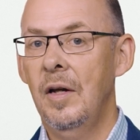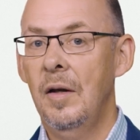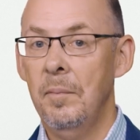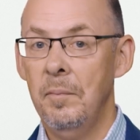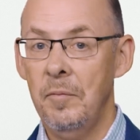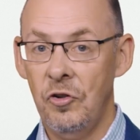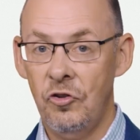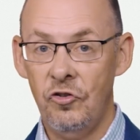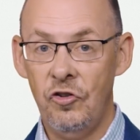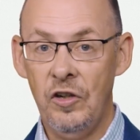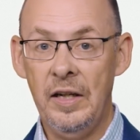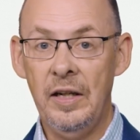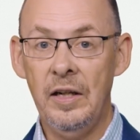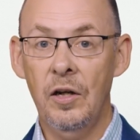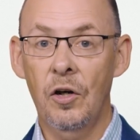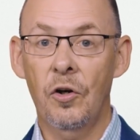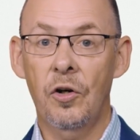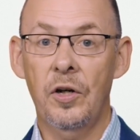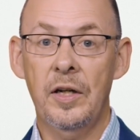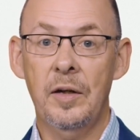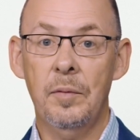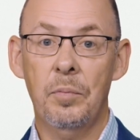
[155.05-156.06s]
machine
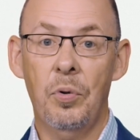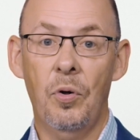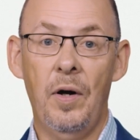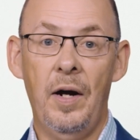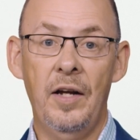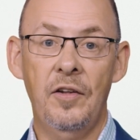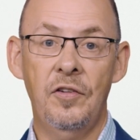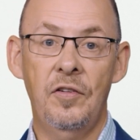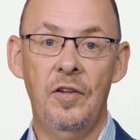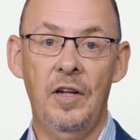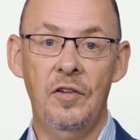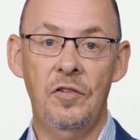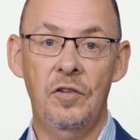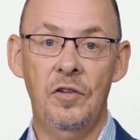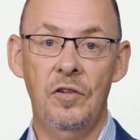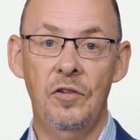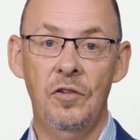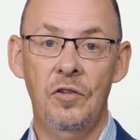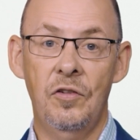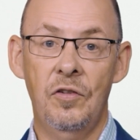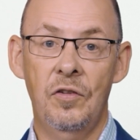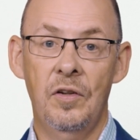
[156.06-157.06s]
learning
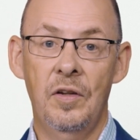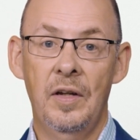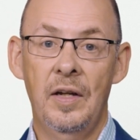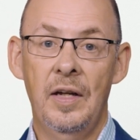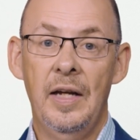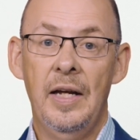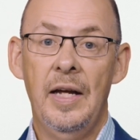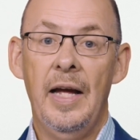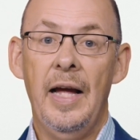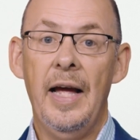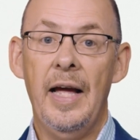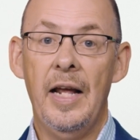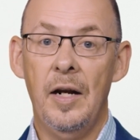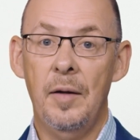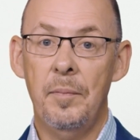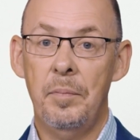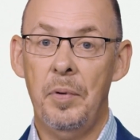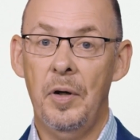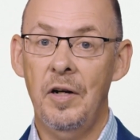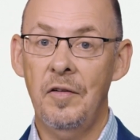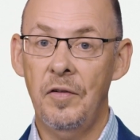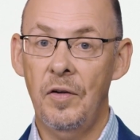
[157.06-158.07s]
processes, and
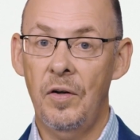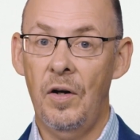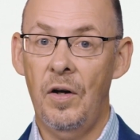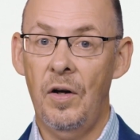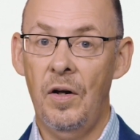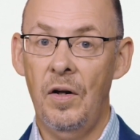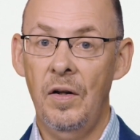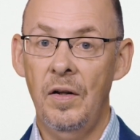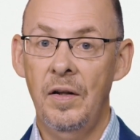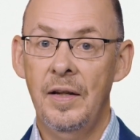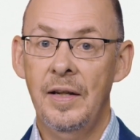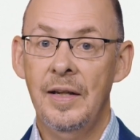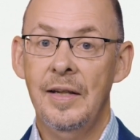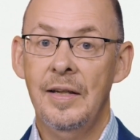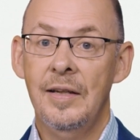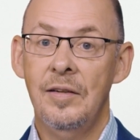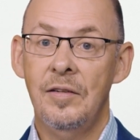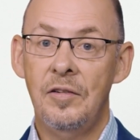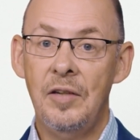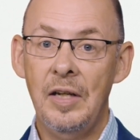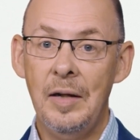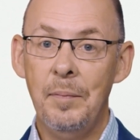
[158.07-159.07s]
above all,
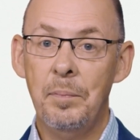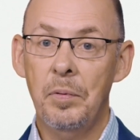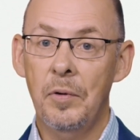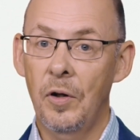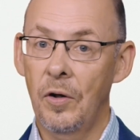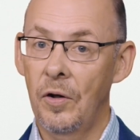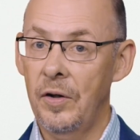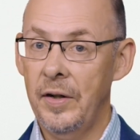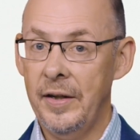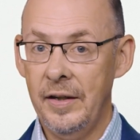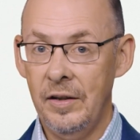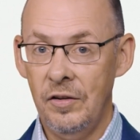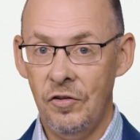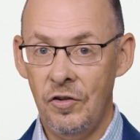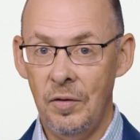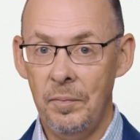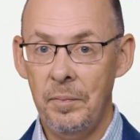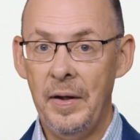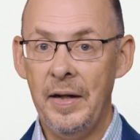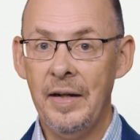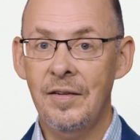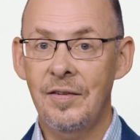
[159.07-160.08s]
deep learning
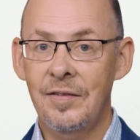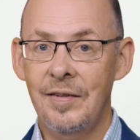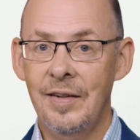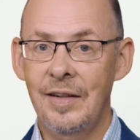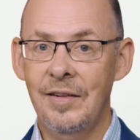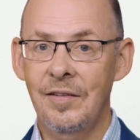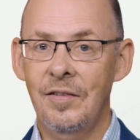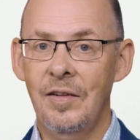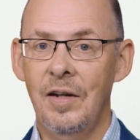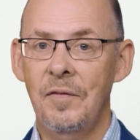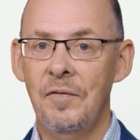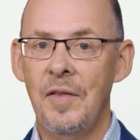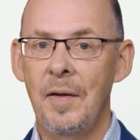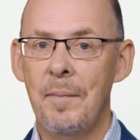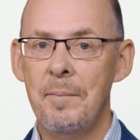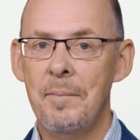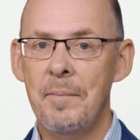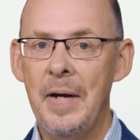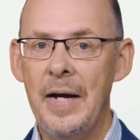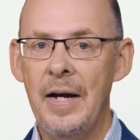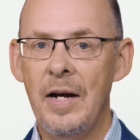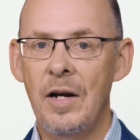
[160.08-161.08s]
to make sense of the
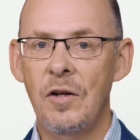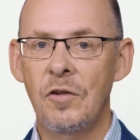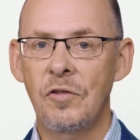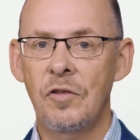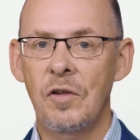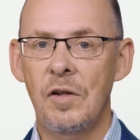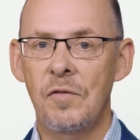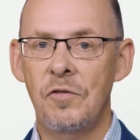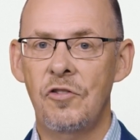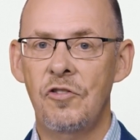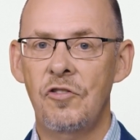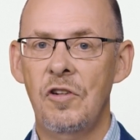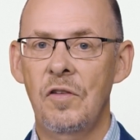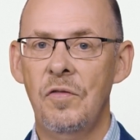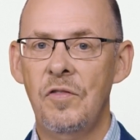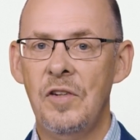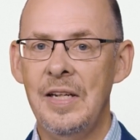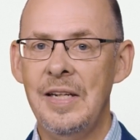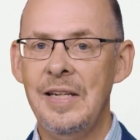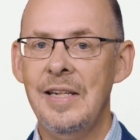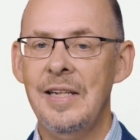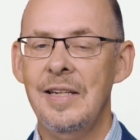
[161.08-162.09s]
mounds of
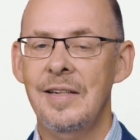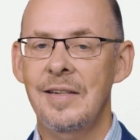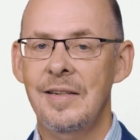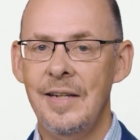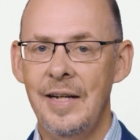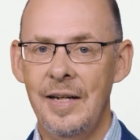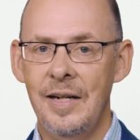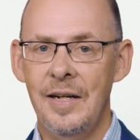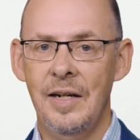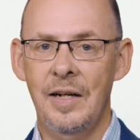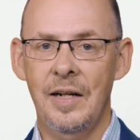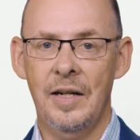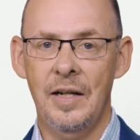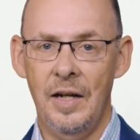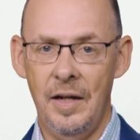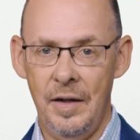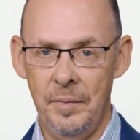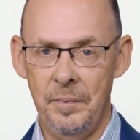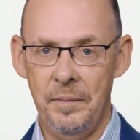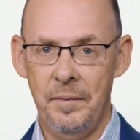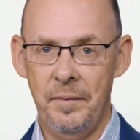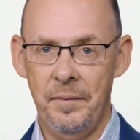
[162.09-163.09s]
shifting data to
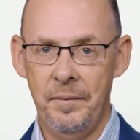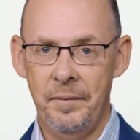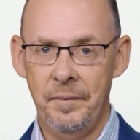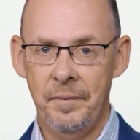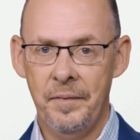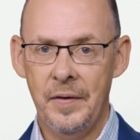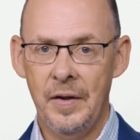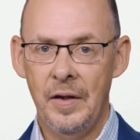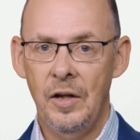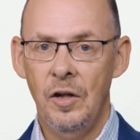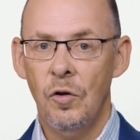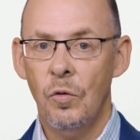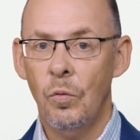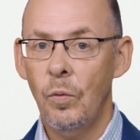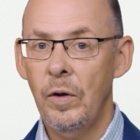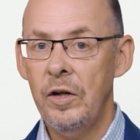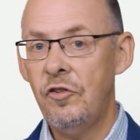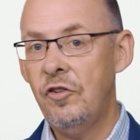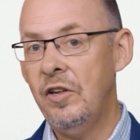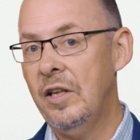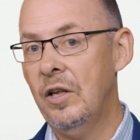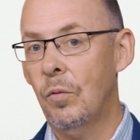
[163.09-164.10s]
come.
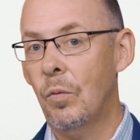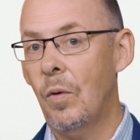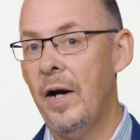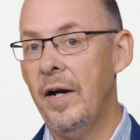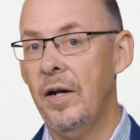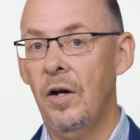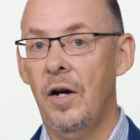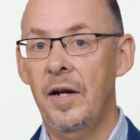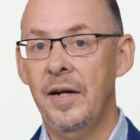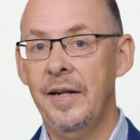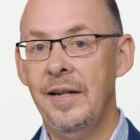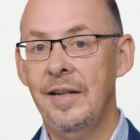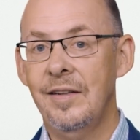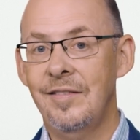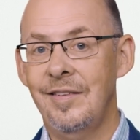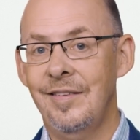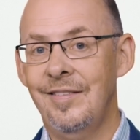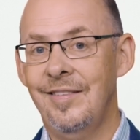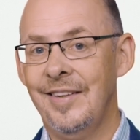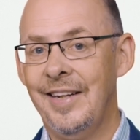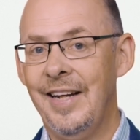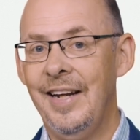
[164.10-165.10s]
Reaching the right audience
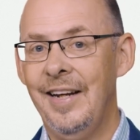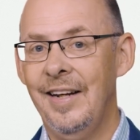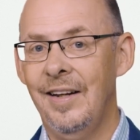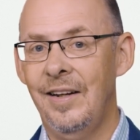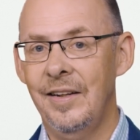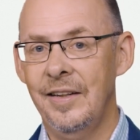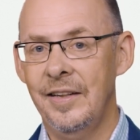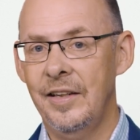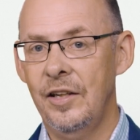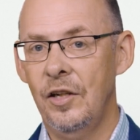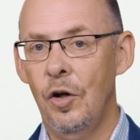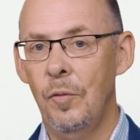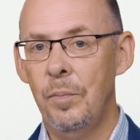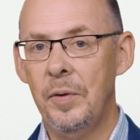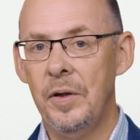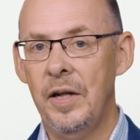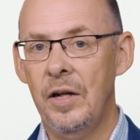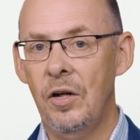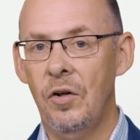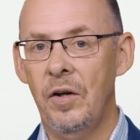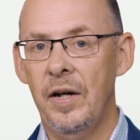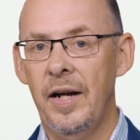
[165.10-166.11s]
at scale in the open
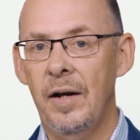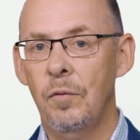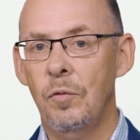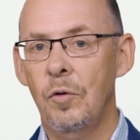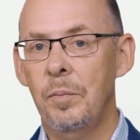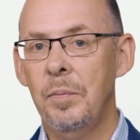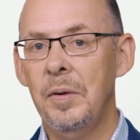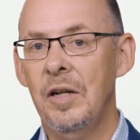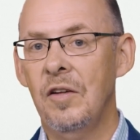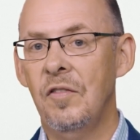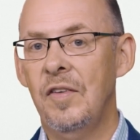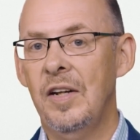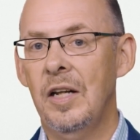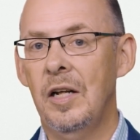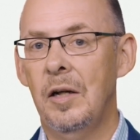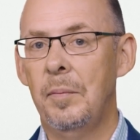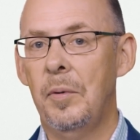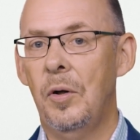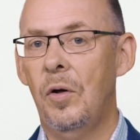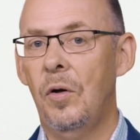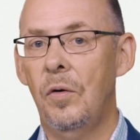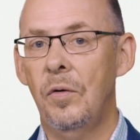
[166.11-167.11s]
internet will be
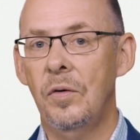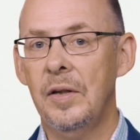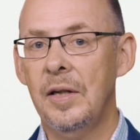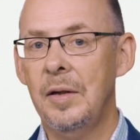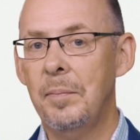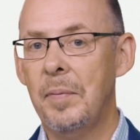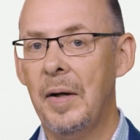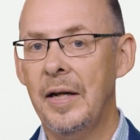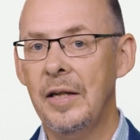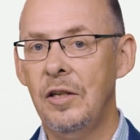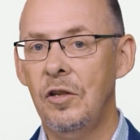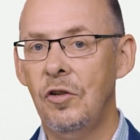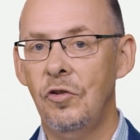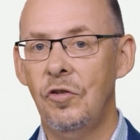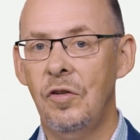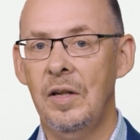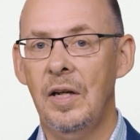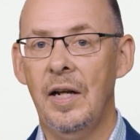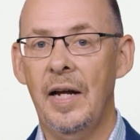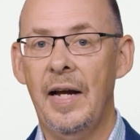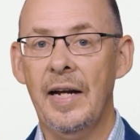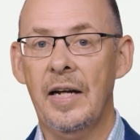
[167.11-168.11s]
available only by
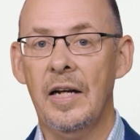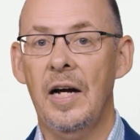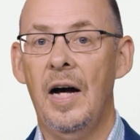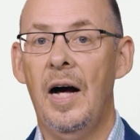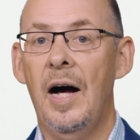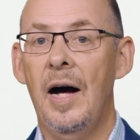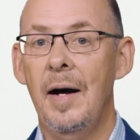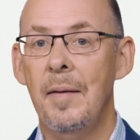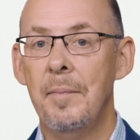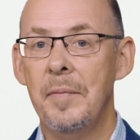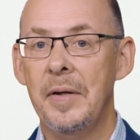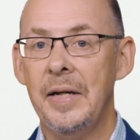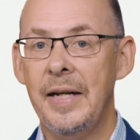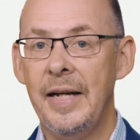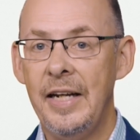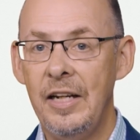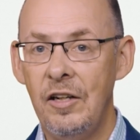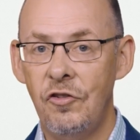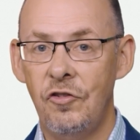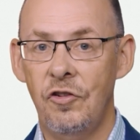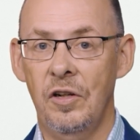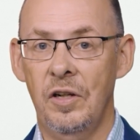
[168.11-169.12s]
using a
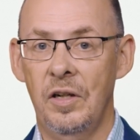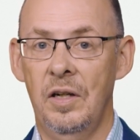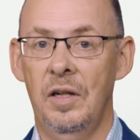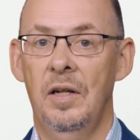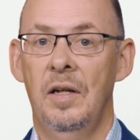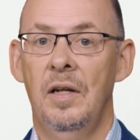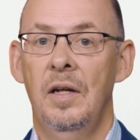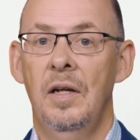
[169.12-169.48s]
combination